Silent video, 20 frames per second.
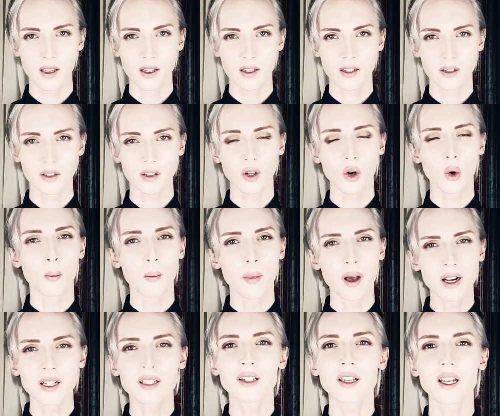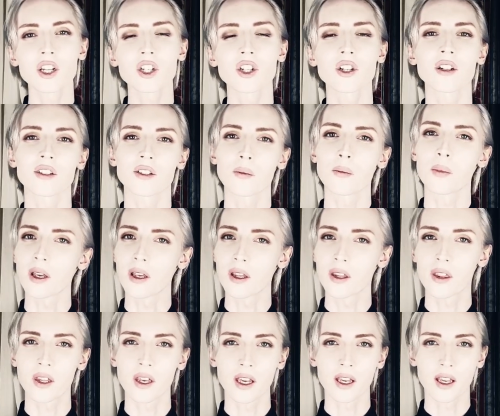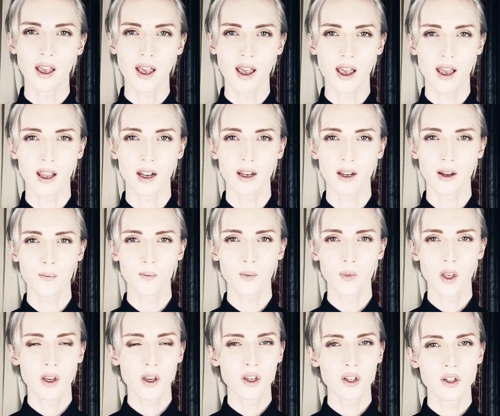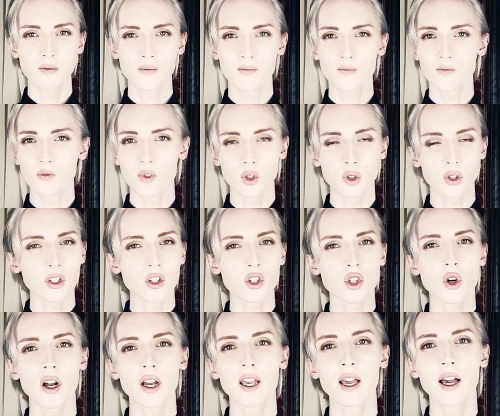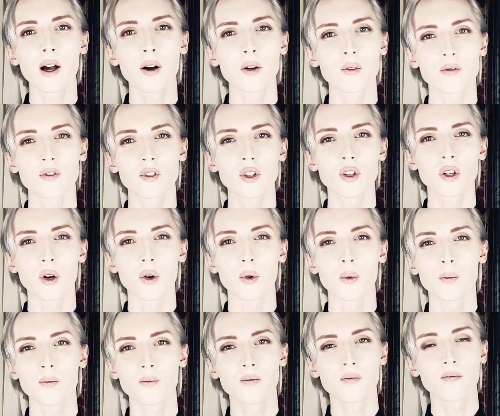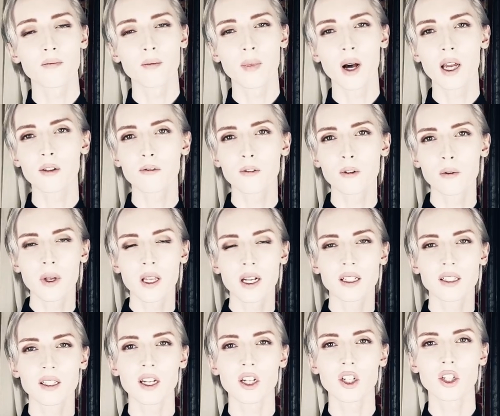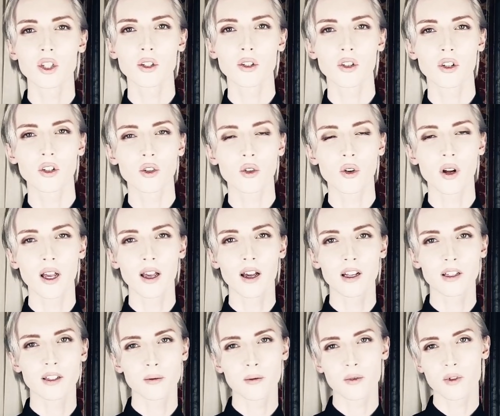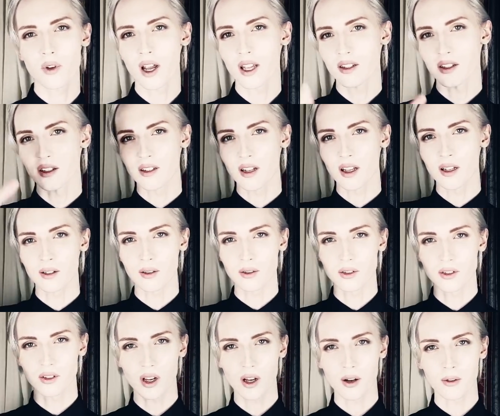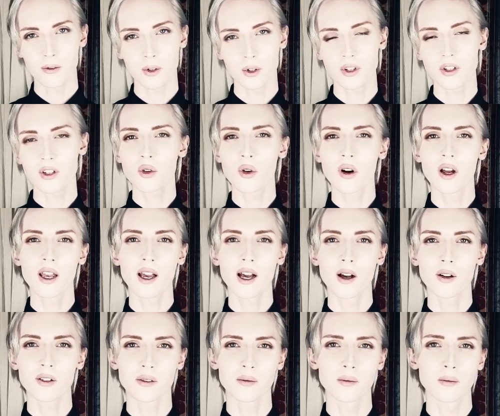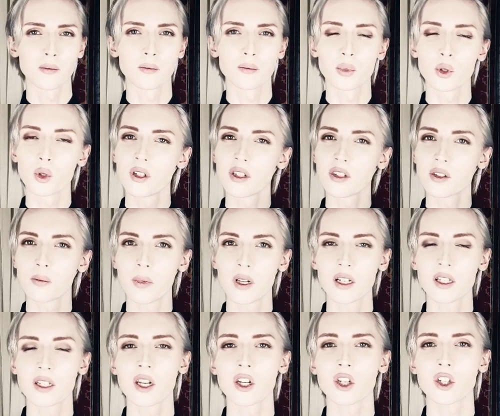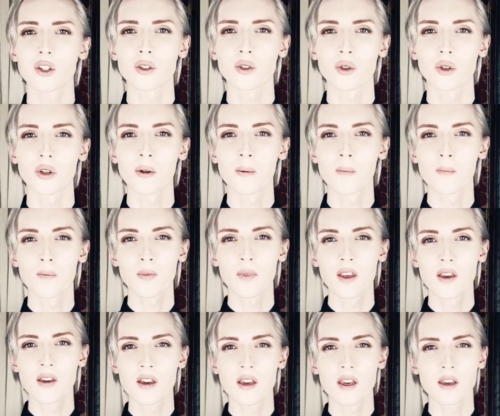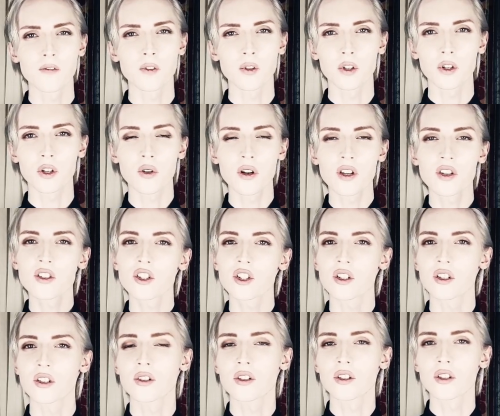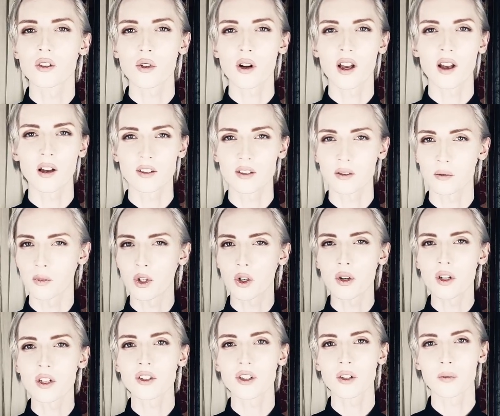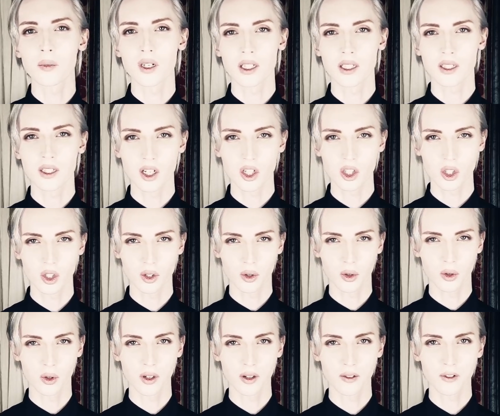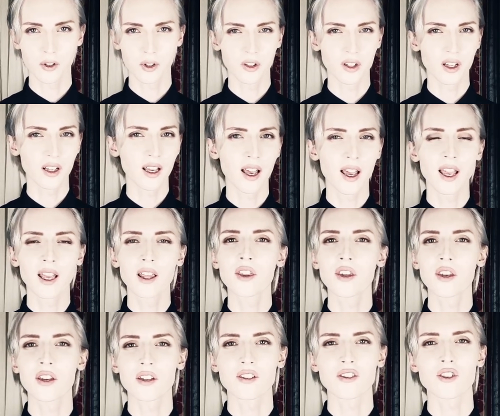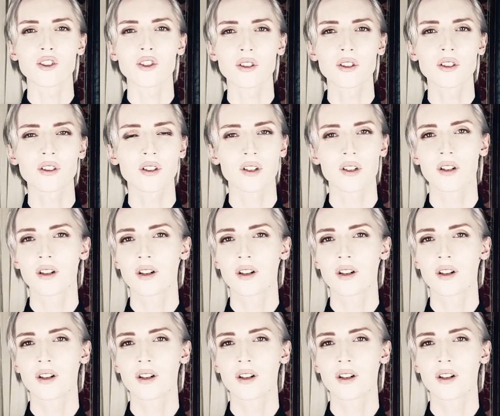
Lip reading: So meditation is a big thing, and you can try out, you know, mindful meditation, you can try out some transcendental stuff, you can try out some Buddhist meditation, or if you're Christian, you can try out some Christian meditation, or if you're atheist, just